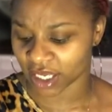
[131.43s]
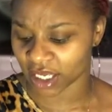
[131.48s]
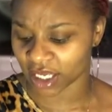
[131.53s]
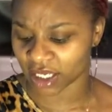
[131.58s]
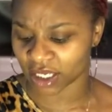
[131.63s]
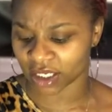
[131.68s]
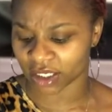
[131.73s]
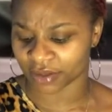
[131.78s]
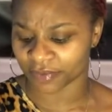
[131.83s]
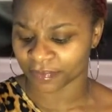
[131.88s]

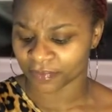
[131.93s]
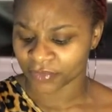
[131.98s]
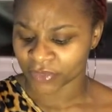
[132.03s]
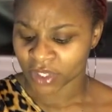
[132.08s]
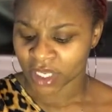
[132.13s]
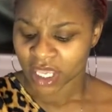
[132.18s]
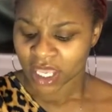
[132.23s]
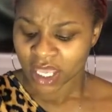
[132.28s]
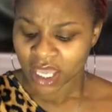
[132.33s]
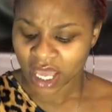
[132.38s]
And
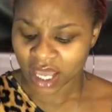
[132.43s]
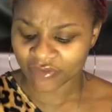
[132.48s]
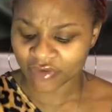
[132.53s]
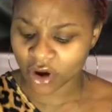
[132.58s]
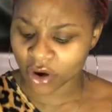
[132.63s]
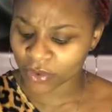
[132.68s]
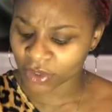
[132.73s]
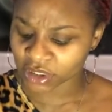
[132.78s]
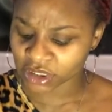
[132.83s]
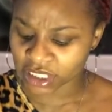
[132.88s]
I've
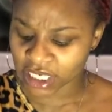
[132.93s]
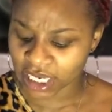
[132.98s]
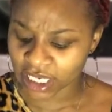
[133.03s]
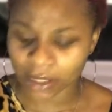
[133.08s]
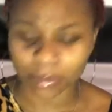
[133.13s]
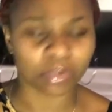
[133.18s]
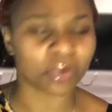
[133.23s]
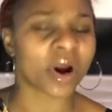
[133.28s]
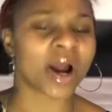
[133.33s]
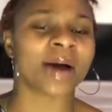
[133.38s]
always had a
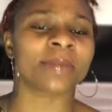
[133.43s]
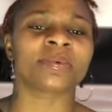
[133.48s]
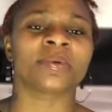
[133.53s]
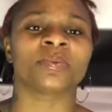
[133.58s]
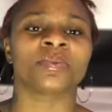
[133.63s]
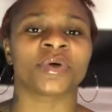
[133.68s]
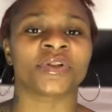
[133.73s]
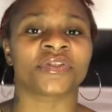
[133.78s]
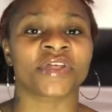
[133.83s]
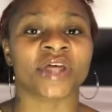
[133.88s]
problem
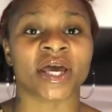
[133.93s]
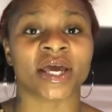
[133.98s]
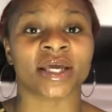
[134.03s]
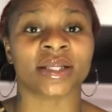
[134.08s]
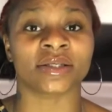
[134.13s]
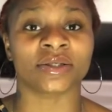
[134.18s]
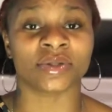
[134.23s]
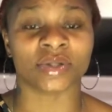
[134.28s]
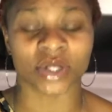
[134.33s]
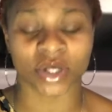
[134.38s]
with that,
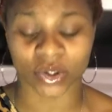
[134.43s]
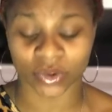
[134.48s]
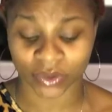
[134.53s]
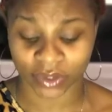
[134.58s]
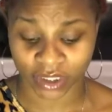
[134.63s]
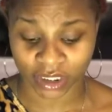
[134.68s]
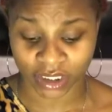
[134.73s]
you know.